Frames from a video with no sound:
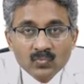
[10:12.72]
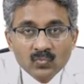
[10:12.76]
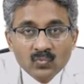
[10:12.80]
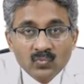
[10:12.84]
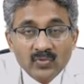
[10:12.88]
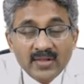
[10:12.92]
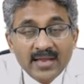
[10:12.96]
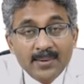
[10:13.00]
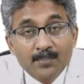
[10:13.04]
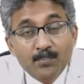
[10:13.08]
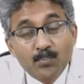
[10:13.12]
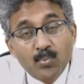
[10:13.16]

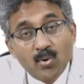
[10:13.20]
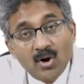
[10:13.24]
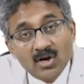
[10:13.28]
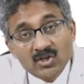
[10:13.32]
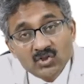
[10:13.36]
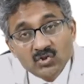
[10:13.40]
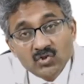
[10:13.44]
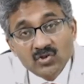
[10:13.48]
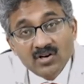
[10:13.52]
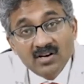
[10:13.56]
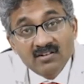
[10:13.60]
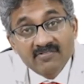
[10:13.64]
Then
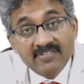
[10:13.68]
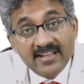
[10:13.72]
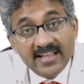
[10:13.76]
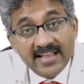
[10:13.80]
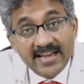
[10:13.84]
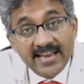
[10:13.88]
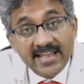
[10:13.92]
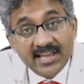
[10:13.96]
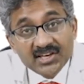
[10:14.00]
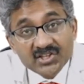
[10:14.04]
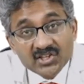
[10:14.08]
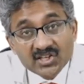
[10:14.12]
postural
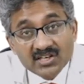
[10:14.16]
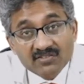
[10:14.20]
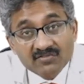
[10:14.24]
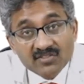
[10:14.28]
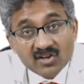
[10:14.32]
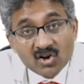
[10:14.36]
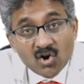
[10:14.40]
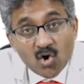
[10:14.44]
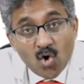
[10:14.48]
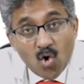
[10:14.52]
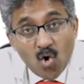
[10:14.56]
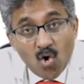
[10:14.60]
variation of
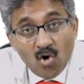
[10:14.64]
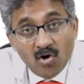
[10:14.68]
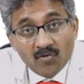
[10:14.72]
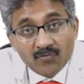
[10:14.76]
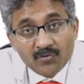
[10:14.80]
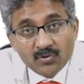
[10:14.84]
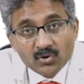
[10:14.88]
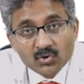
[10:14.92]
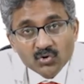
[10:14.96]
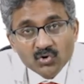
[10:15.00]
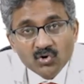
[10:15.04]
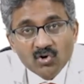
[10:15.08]
the
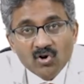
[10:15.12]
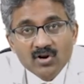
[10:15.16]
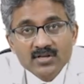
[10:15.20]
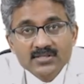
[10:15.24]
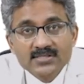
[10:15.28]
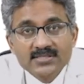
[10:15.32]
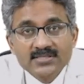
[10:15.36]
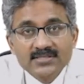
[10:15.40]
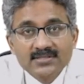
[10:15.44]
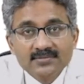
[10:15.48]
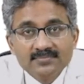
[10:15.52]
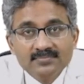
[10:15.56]
cough you should
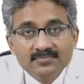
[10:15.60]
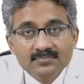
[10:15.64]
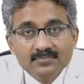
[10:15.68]
ask.